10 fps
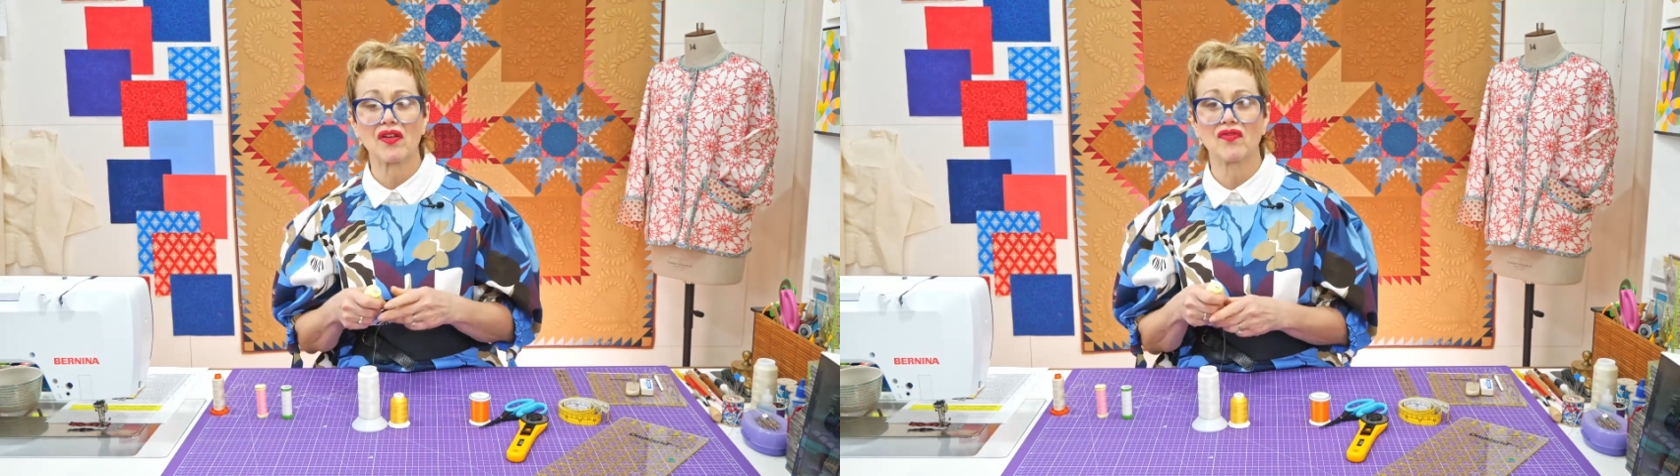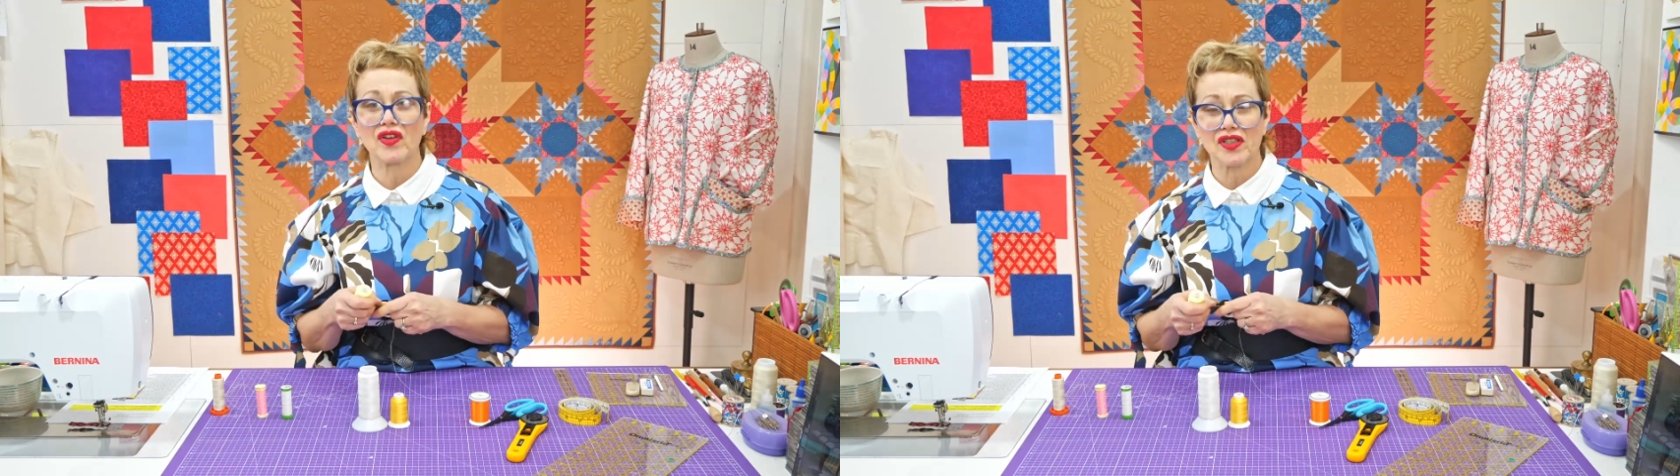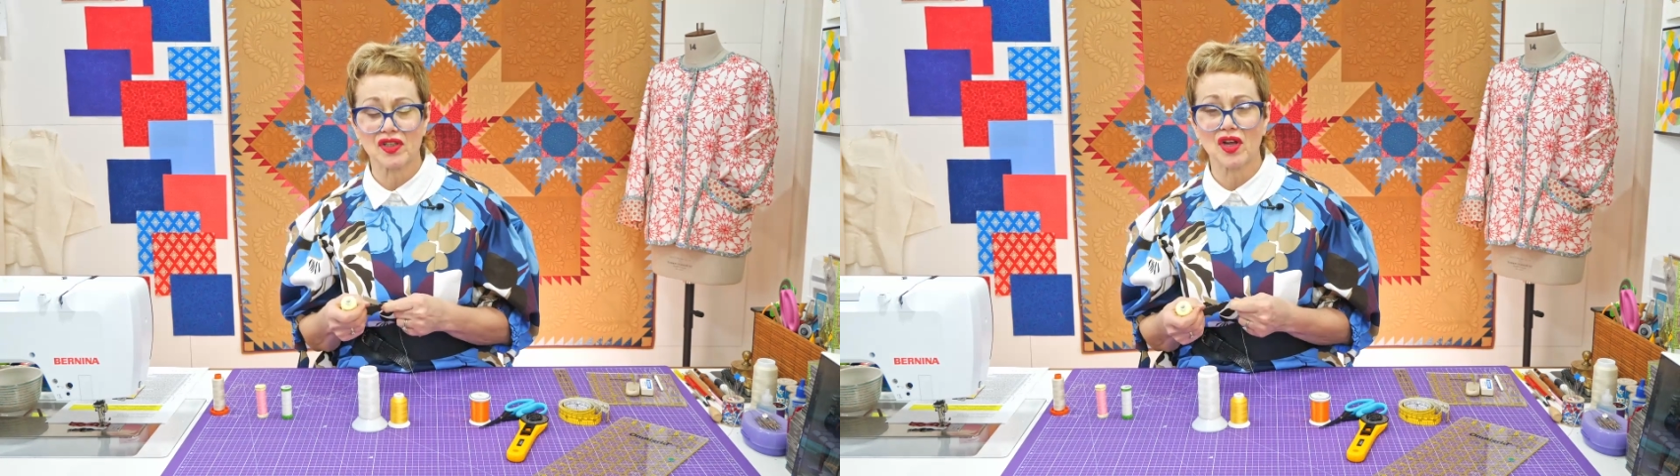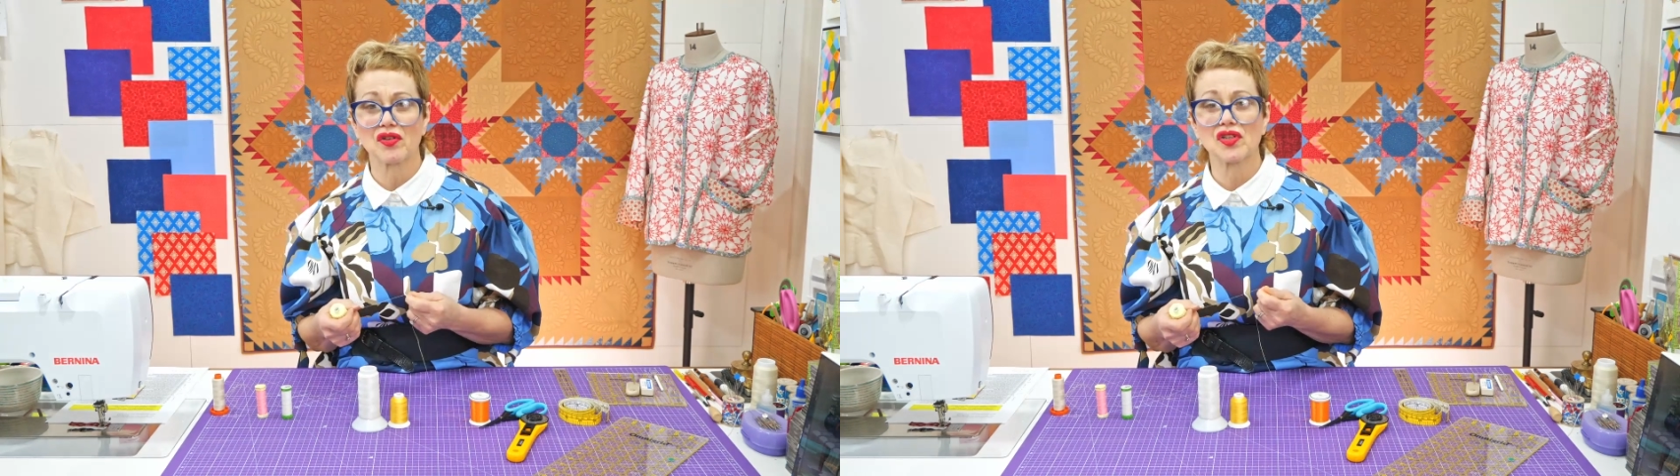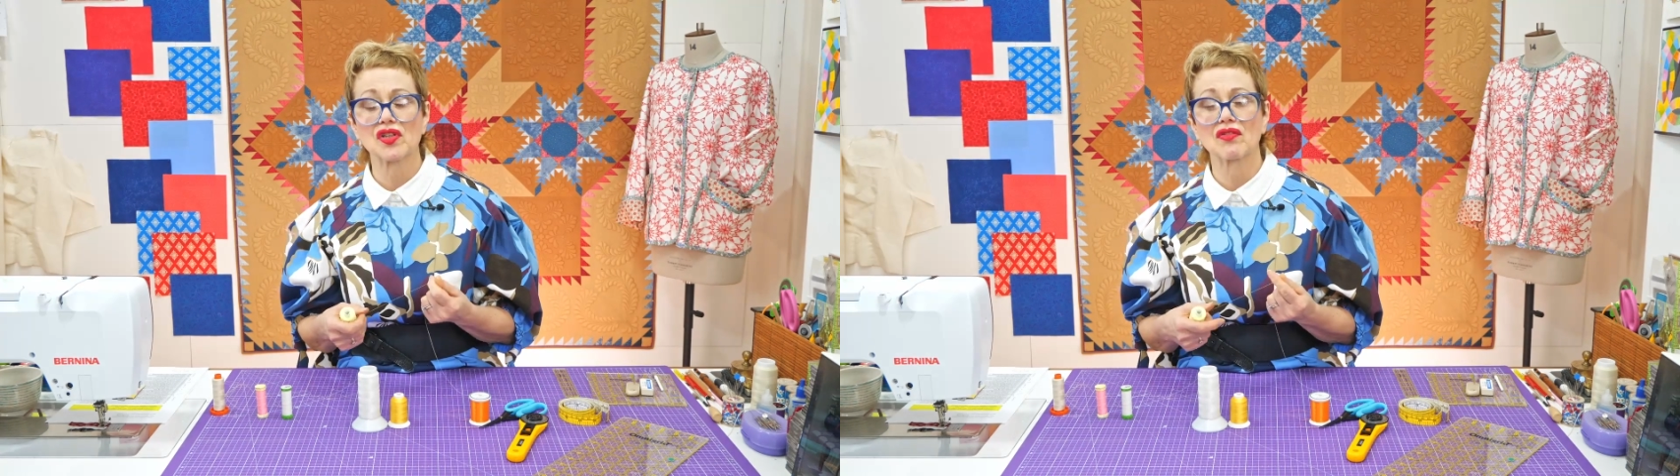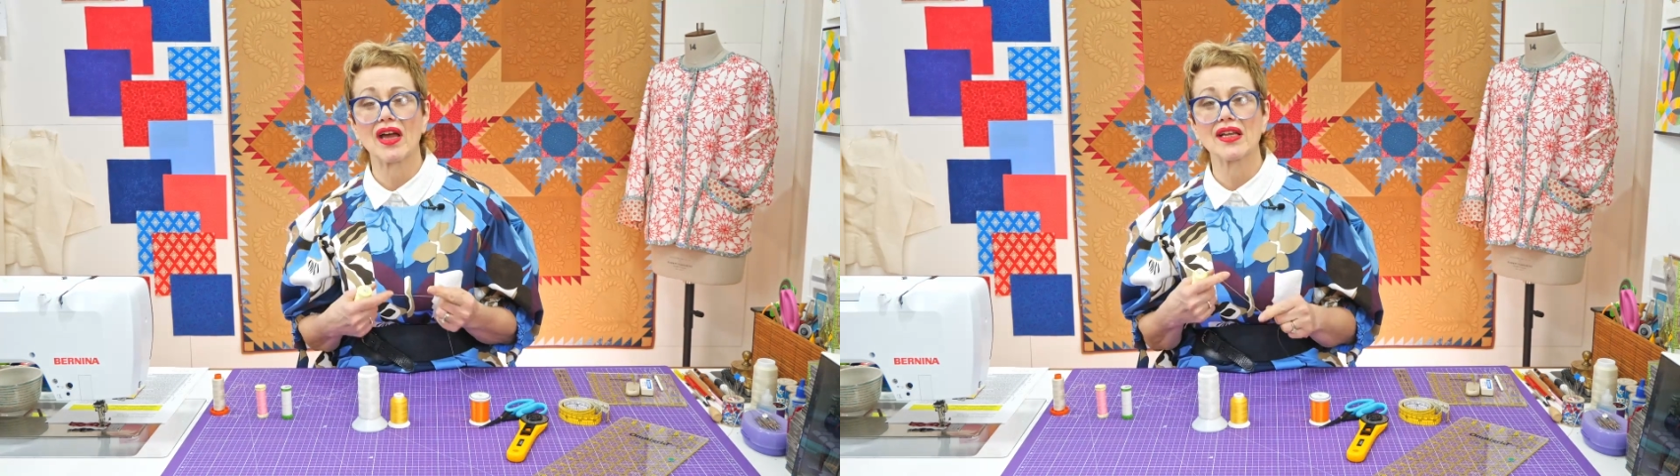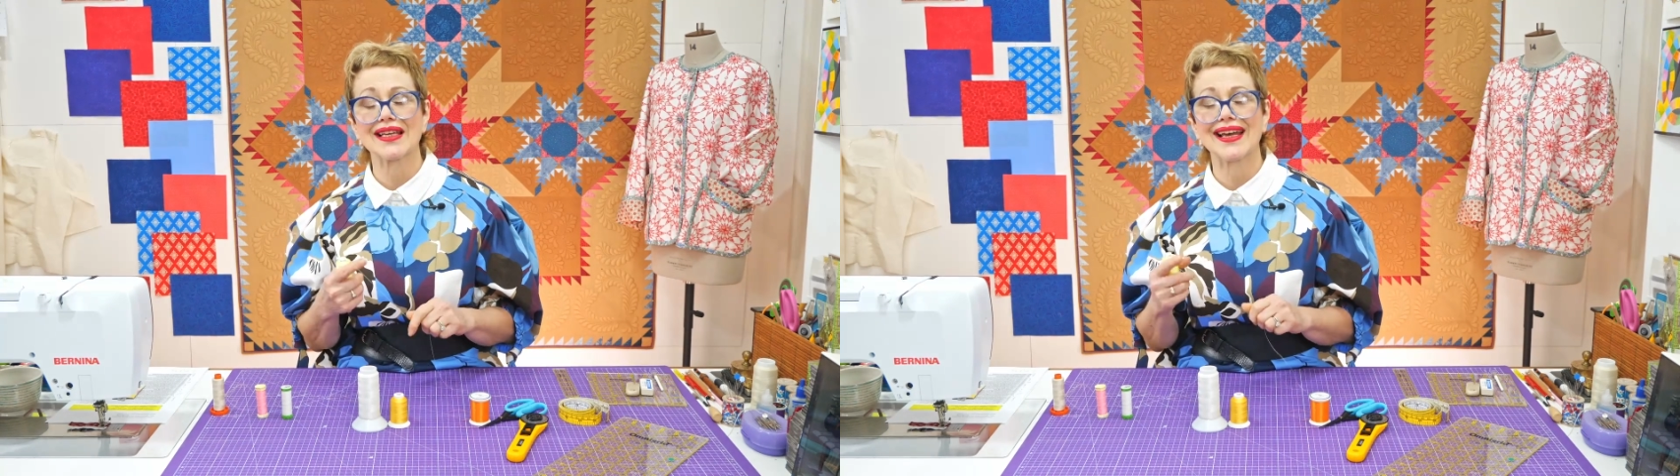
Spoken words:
viscose thread,